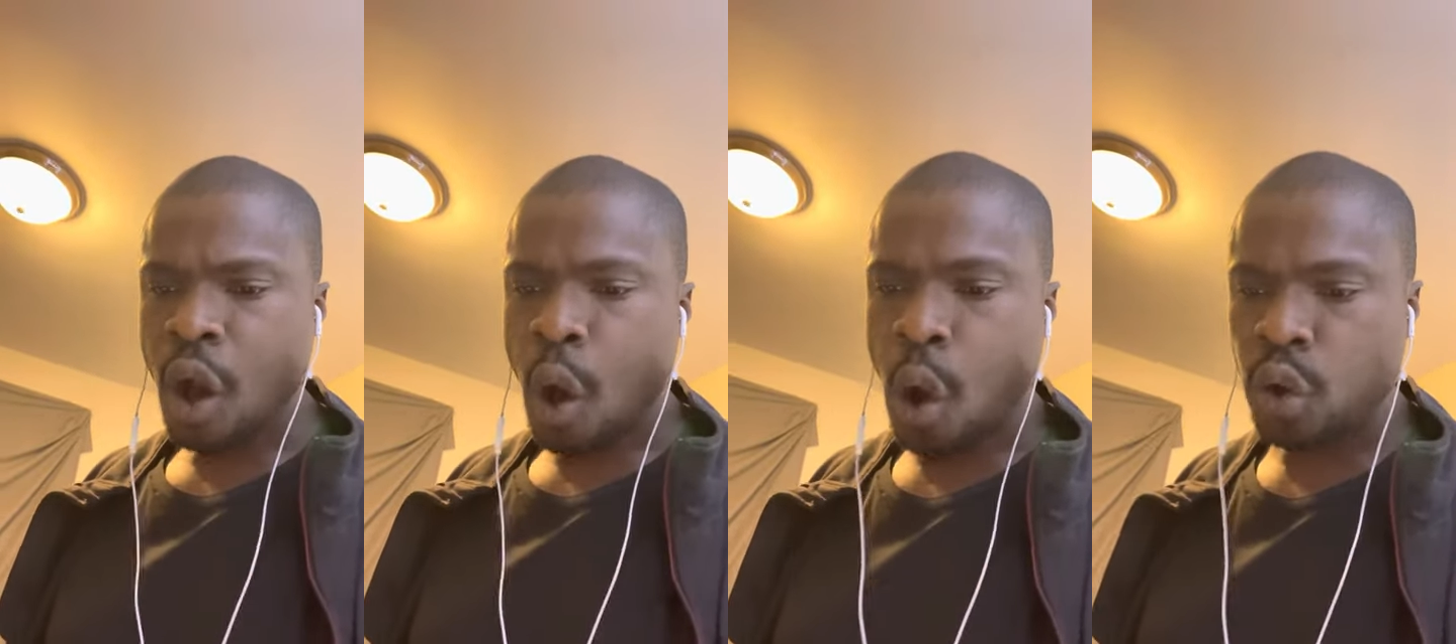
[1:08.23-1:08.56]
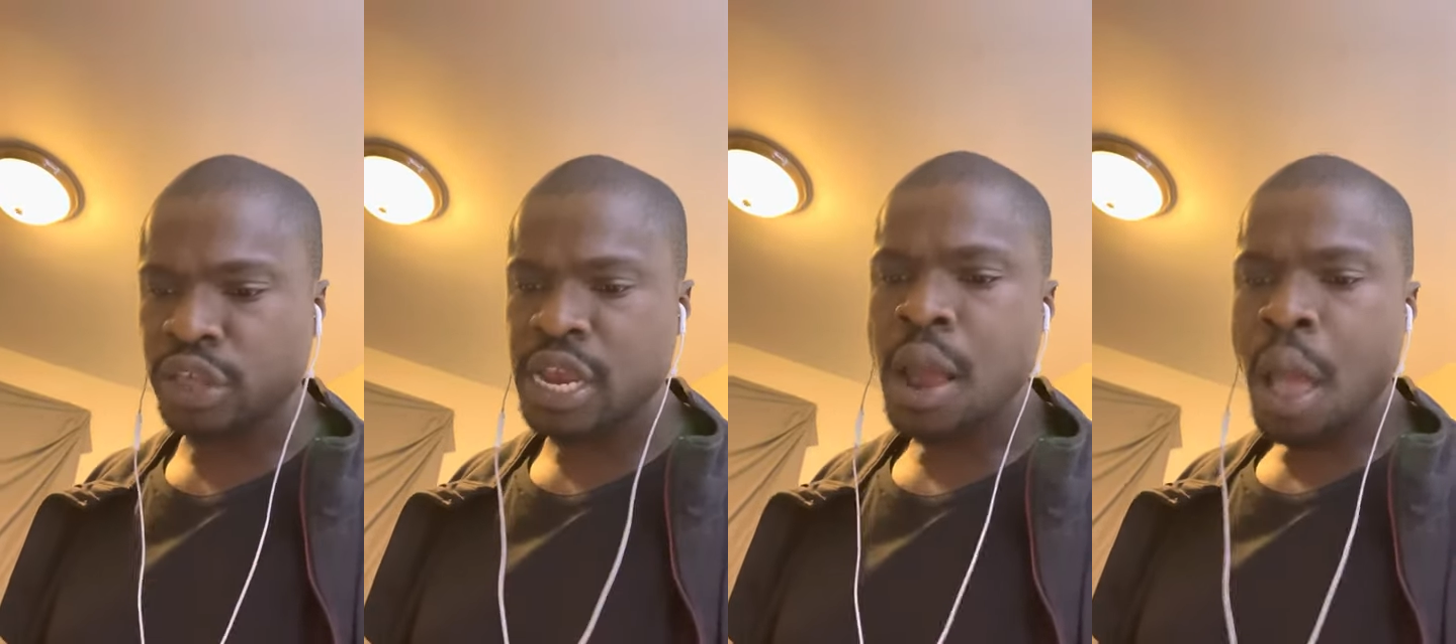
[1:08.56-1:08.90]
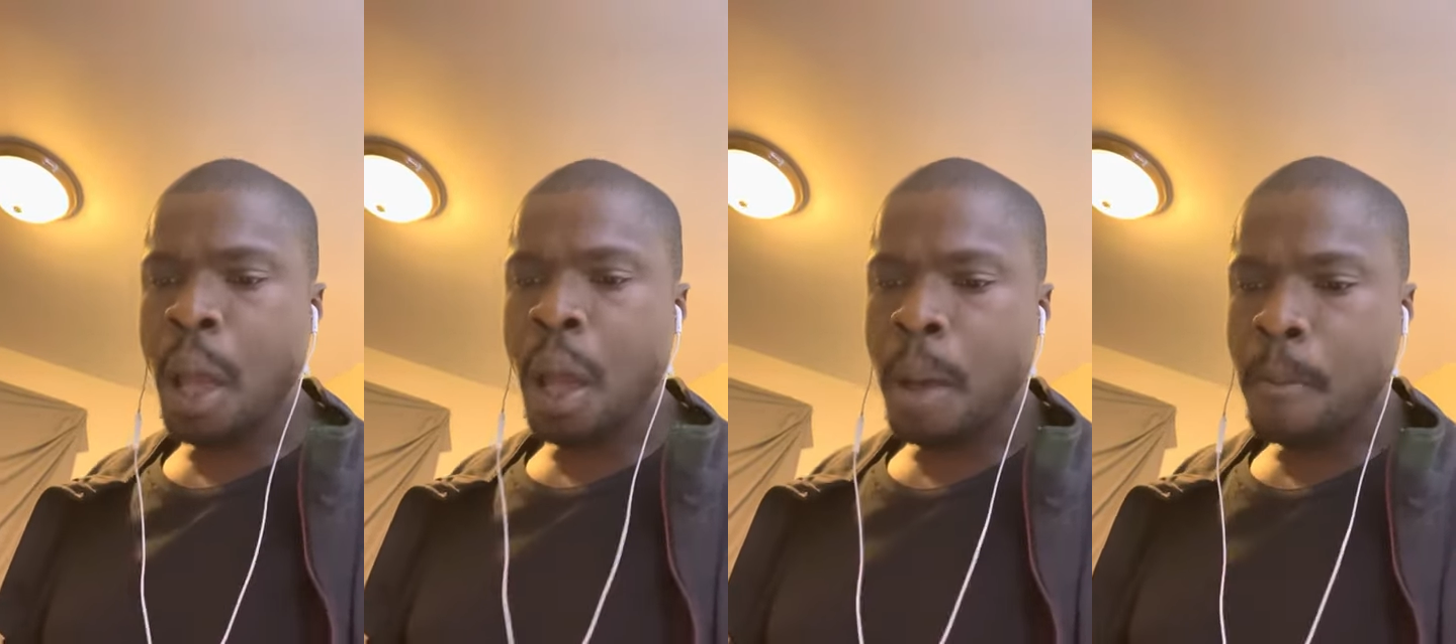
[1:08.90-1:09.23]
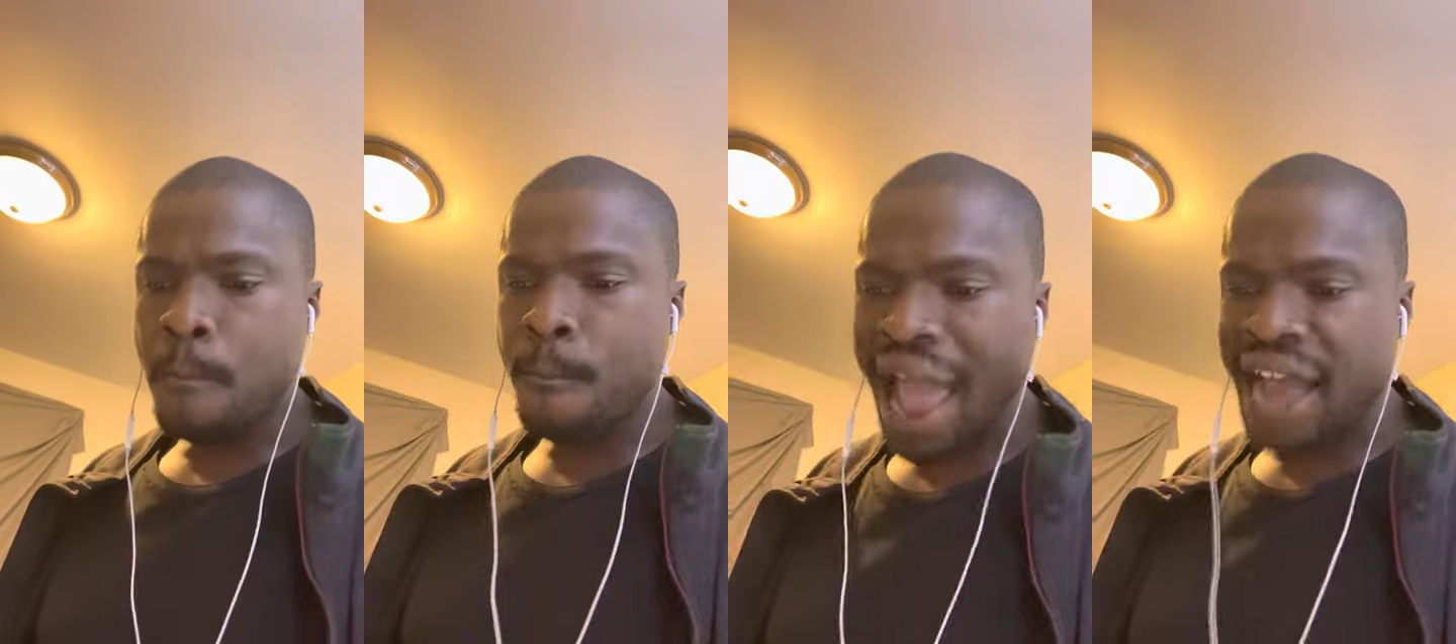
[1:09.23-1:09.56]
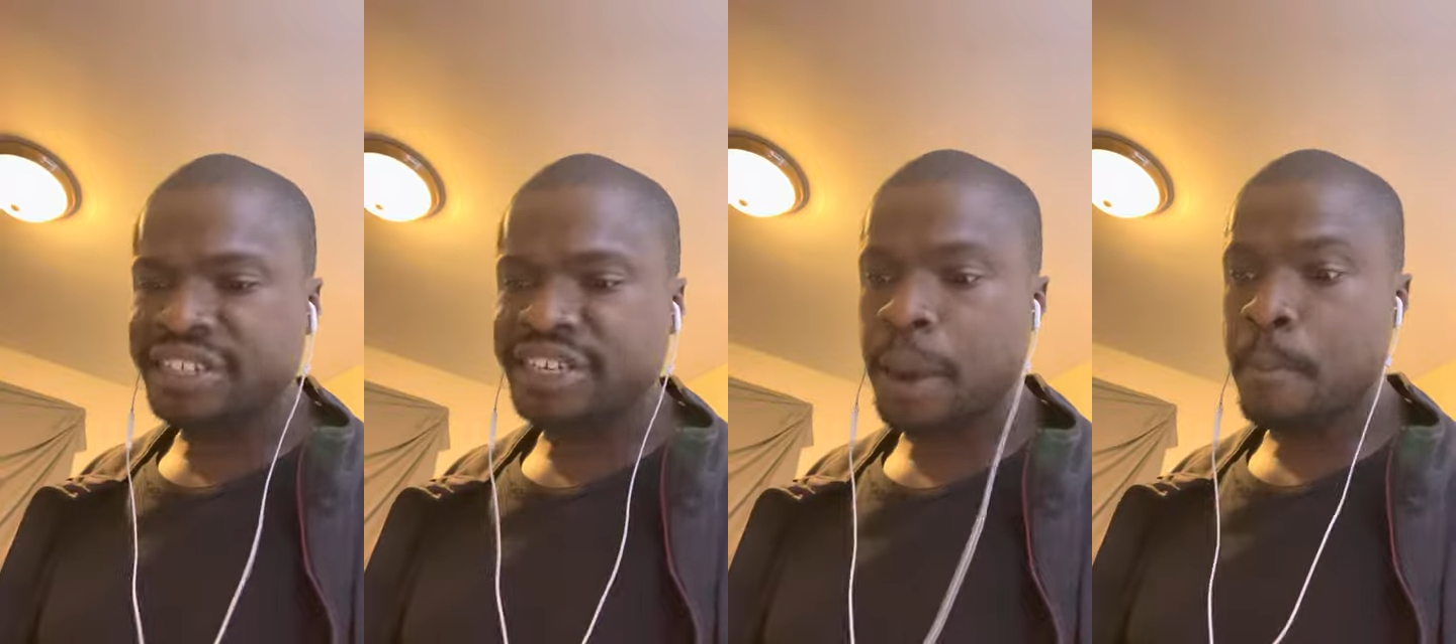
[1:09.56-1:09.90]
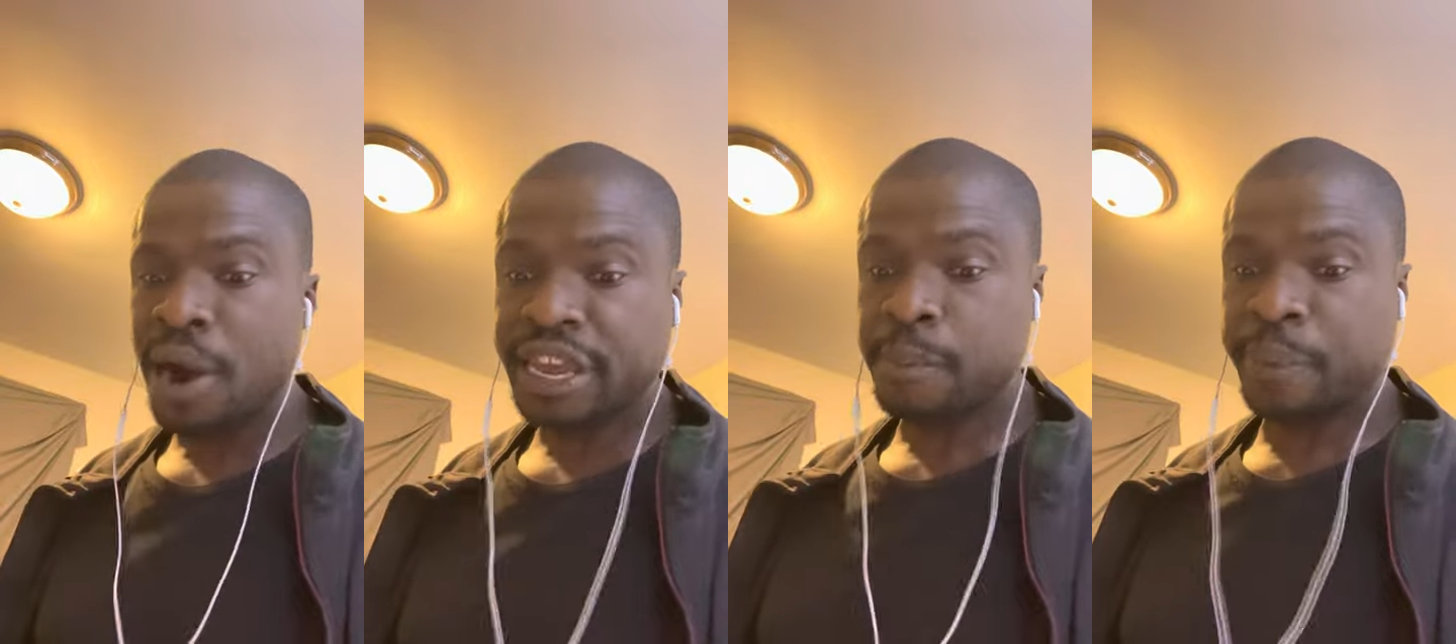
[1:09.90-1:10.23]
holding magic monkey